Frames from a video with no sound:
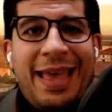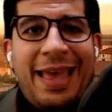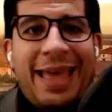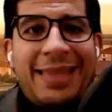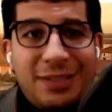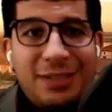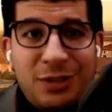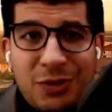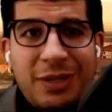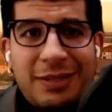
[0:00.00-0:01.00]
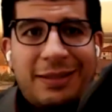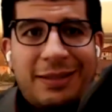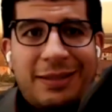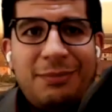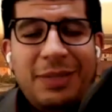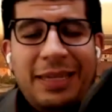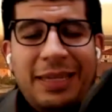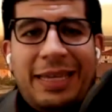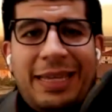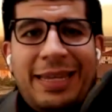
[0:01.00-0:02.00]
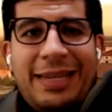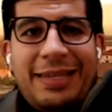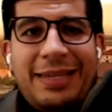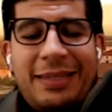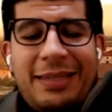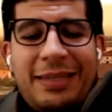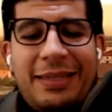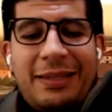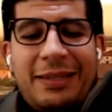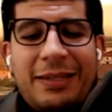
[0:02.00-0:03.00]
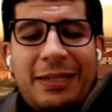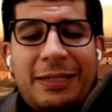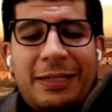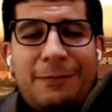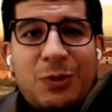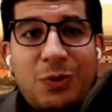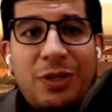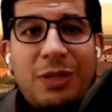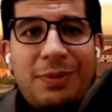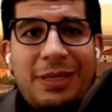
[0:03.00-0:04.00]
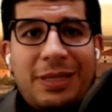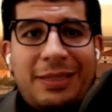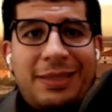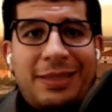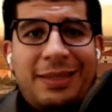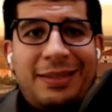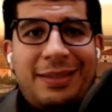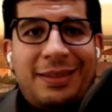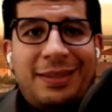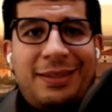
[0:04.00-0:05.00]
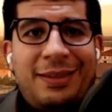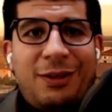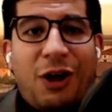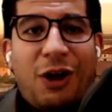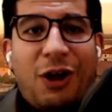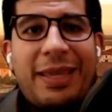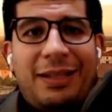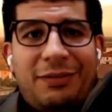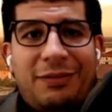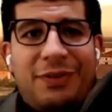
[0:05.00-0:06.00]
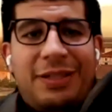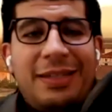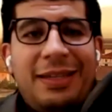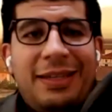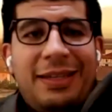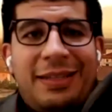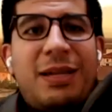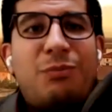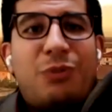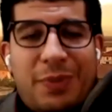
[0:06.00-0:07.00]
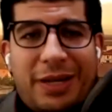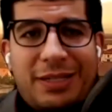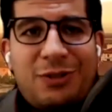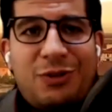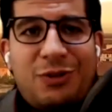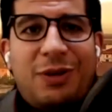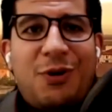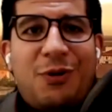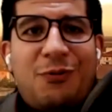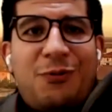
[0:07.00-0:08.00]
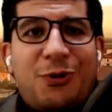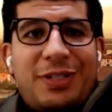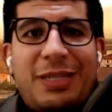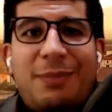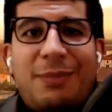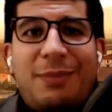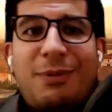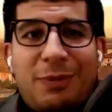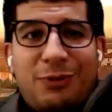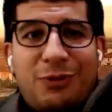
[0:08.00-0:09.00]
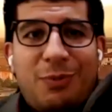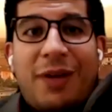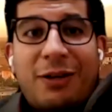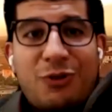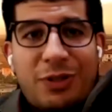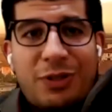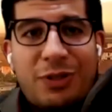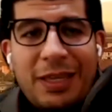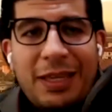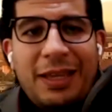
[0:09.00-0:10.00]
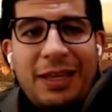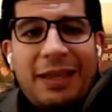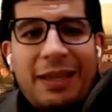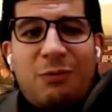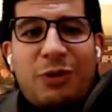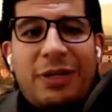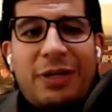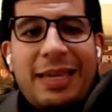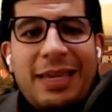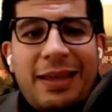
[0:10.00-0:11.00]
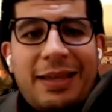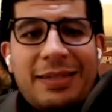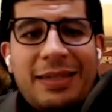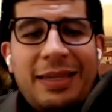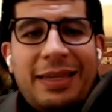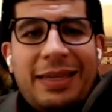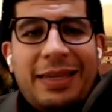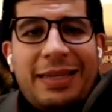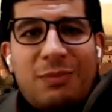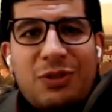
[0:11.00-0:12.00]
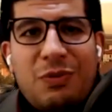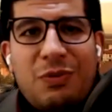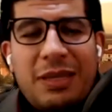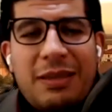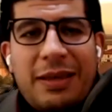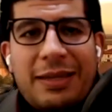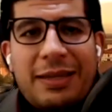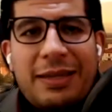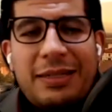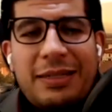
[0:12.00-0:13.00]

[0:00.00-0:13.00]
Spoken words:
at least in Sunni Islam, needed the Sunni, the Ottoman Caliphate in some respects for Islamic law to be able to be functional. And when I say that, it seems to me that